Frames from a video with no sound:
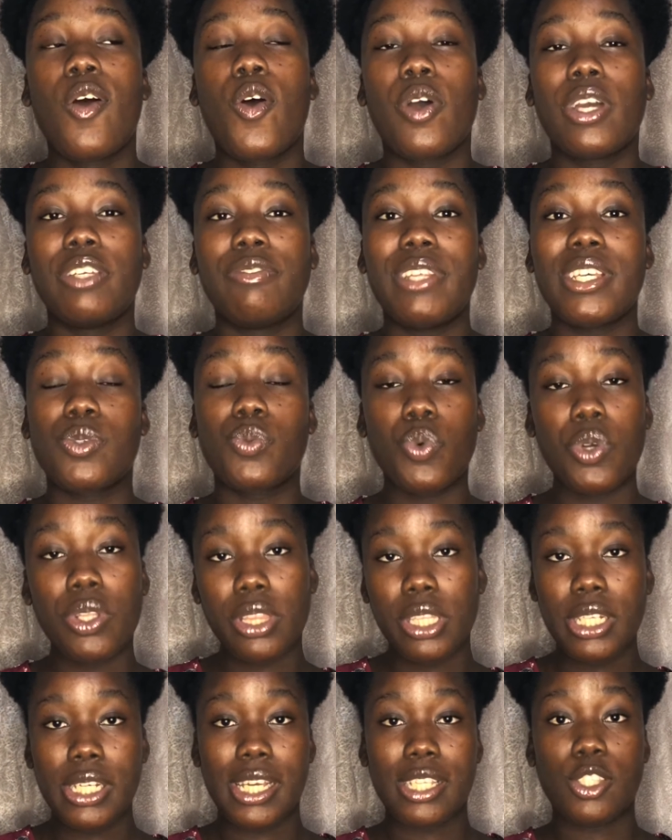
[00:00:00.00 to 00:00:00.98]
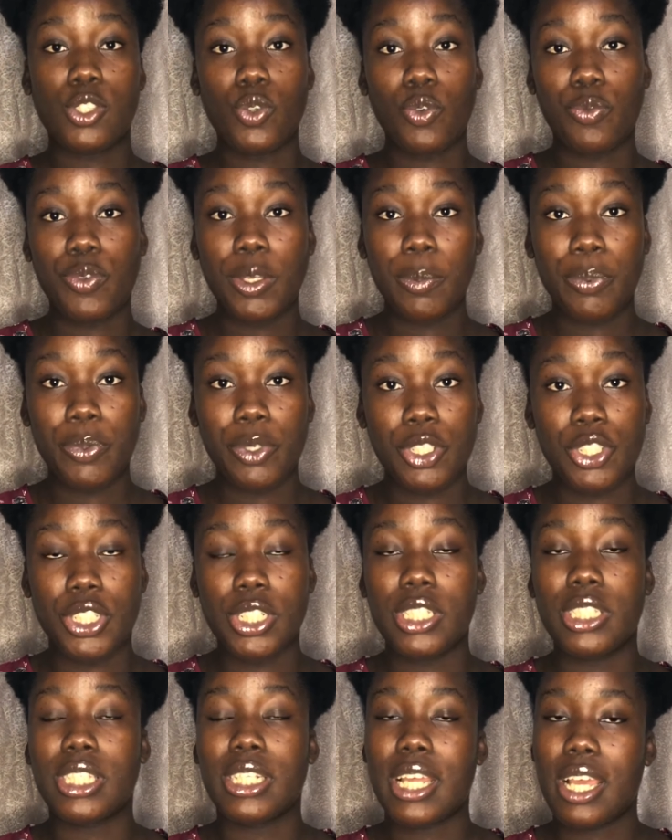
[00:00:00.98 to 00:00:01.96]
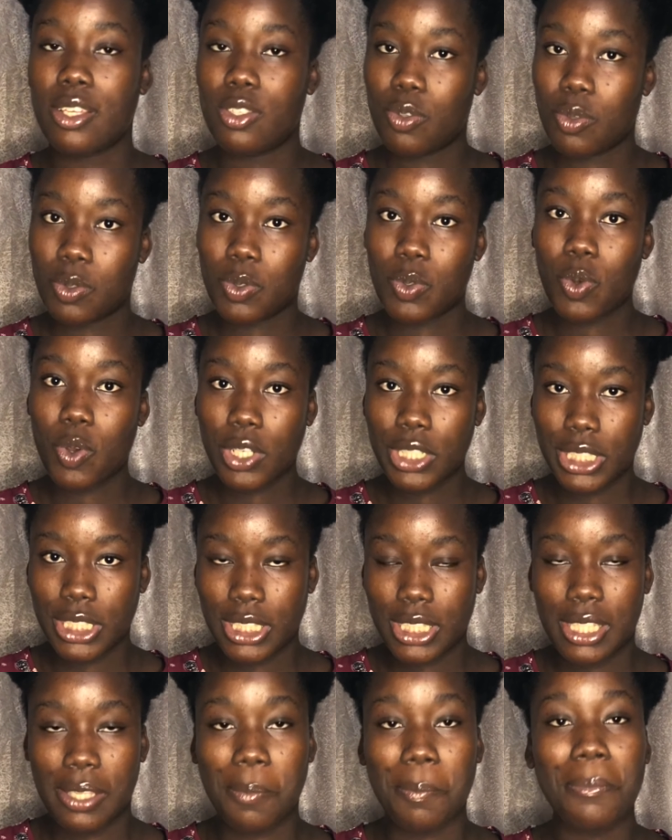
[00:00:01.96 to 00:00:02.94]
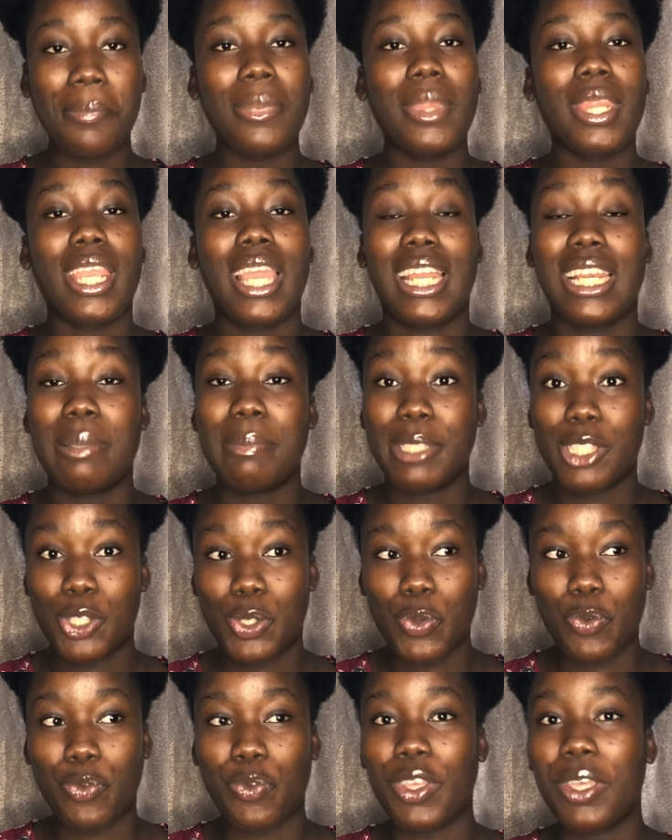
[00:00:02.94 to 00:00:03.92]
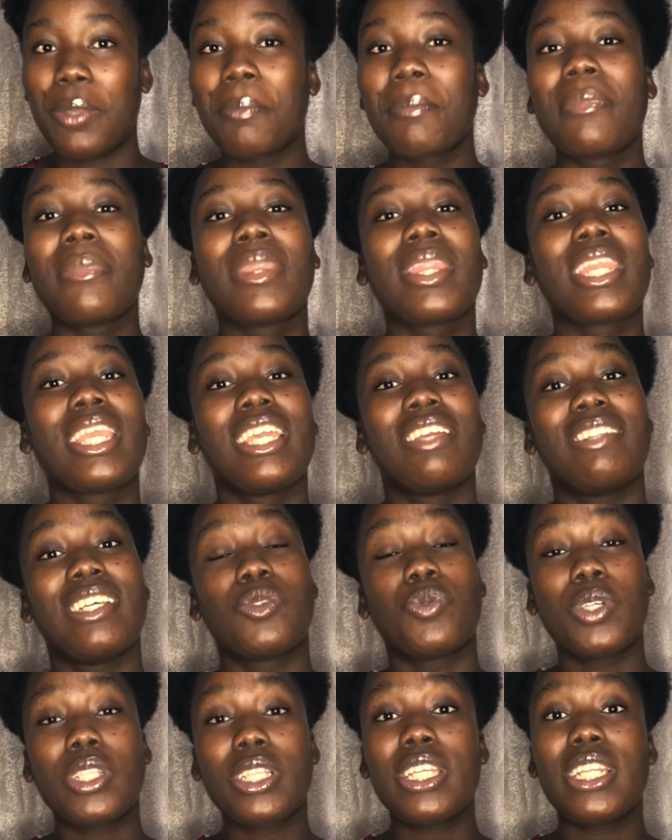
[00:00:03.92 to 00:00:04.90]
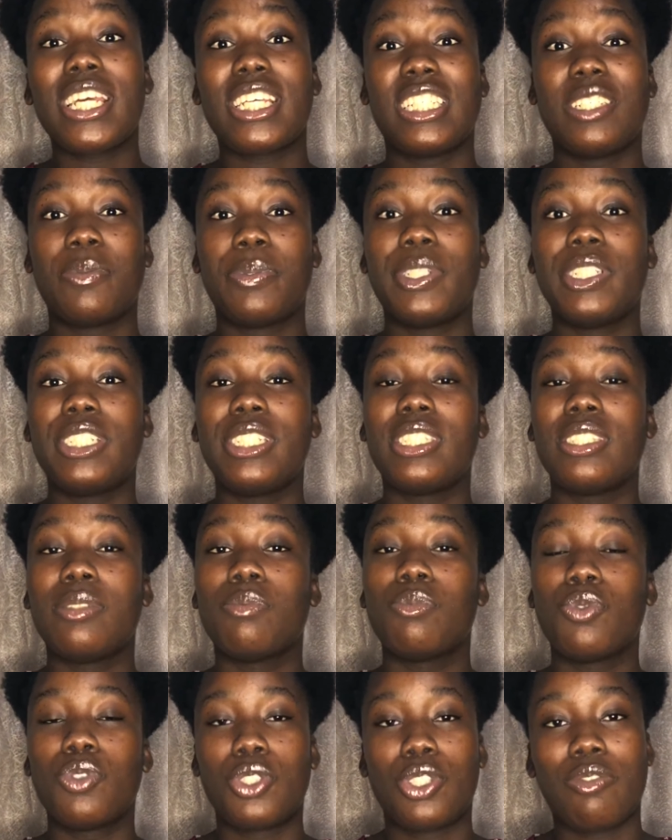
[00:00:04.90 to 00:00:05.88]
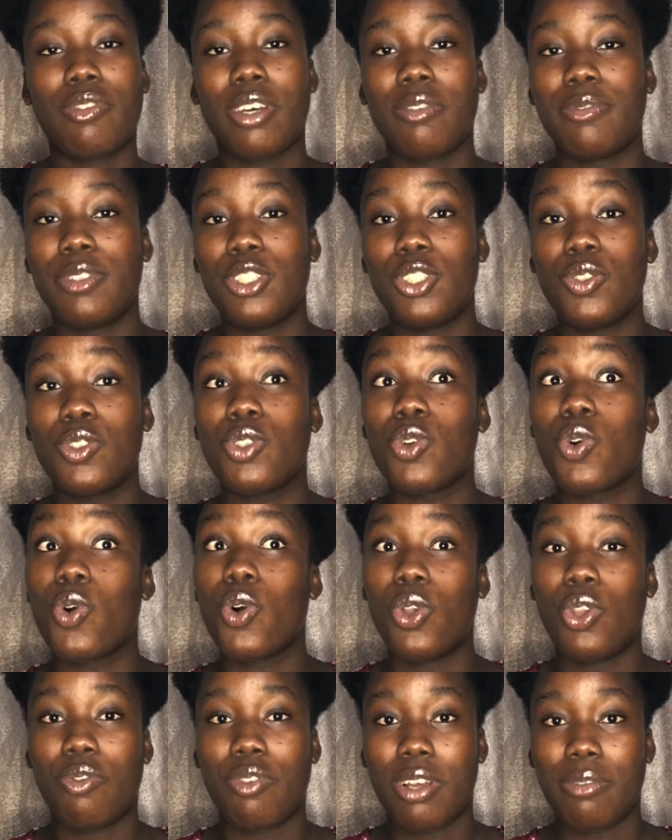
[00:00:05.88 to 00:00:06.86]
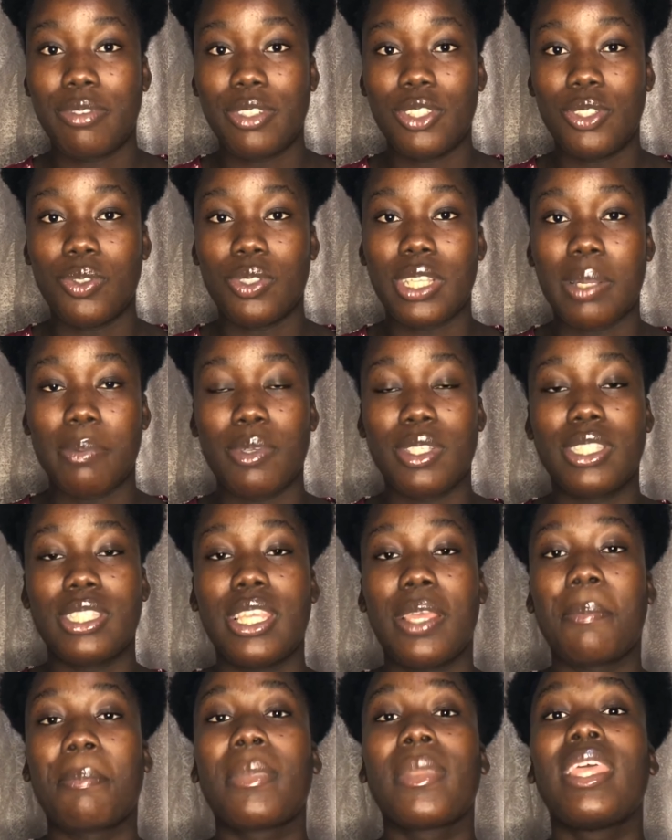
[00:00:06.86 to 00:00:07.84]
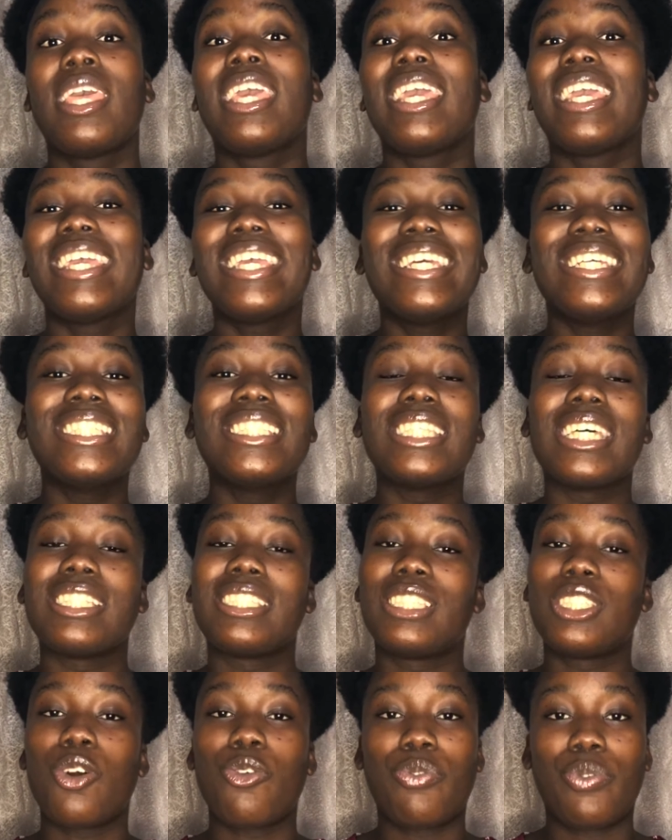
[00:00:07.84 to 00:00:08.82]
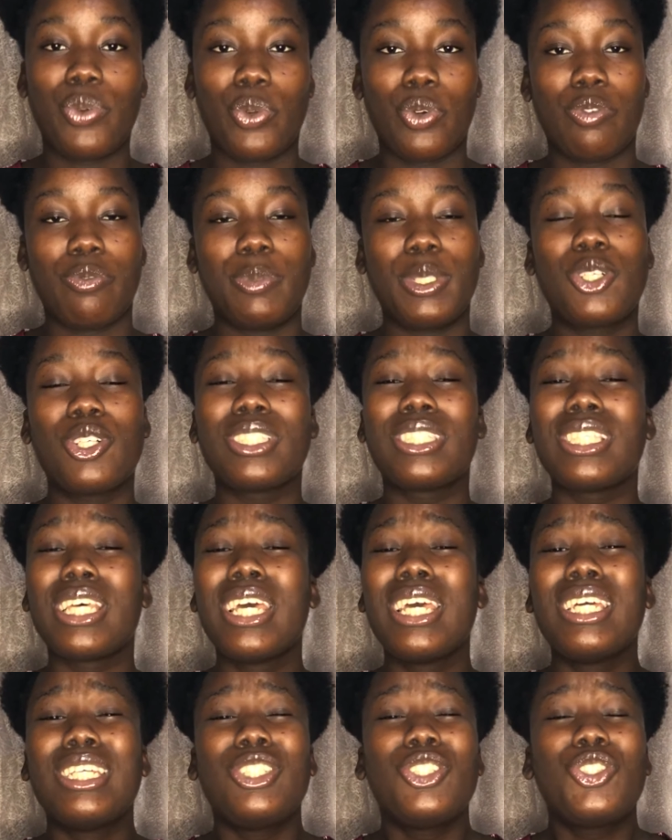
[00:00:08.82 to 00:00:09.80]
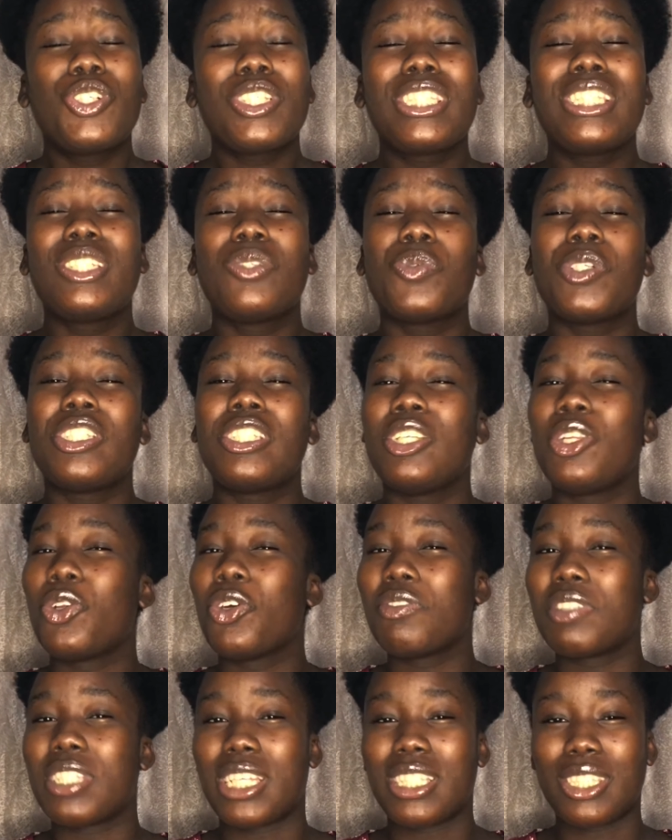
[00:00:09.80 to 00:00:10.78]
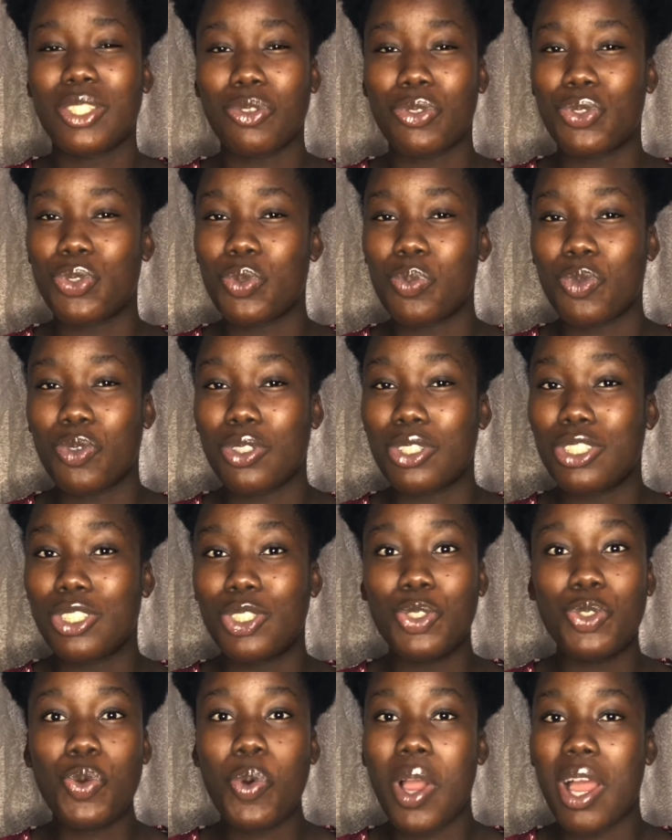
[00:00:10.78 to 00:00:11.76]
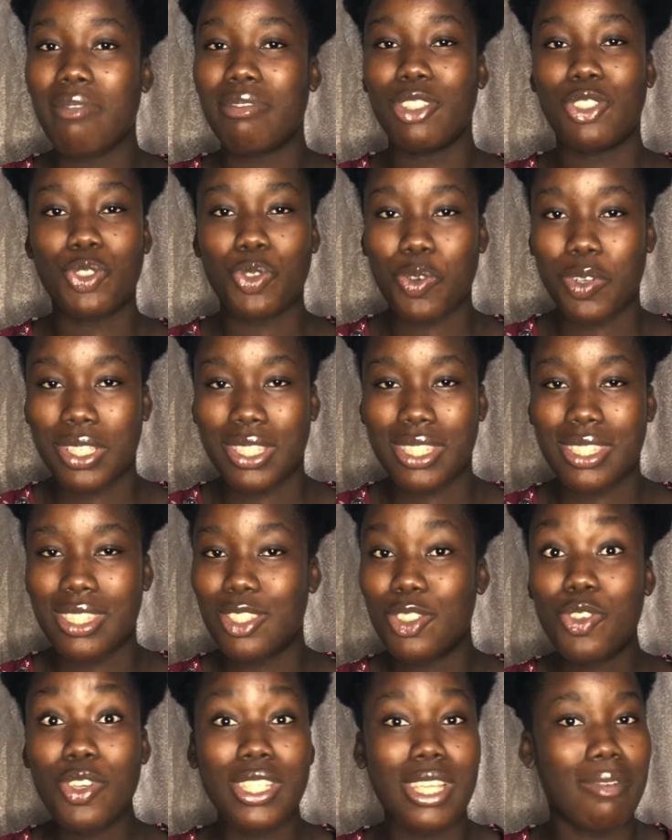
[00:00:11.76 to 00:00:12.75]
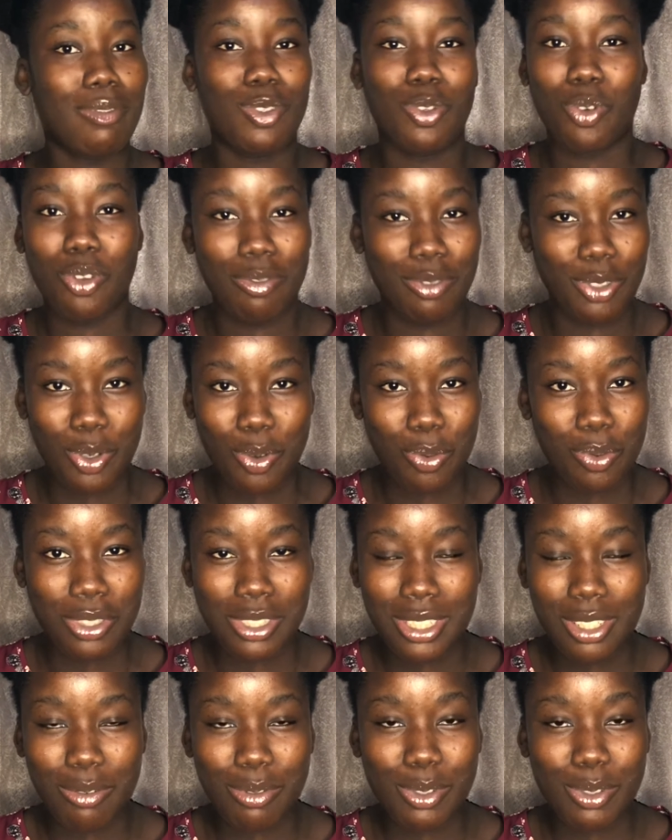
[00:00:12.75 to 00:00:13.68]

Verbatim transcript: if there's one thing that Sophie preaches that is also Oddity, her name is Sophie. If there's one thing that she preaches in most of her videos or all of her videos, I must say, is self love because you just see the way she loves herself so much. You don't have a choice. You just have to love your own self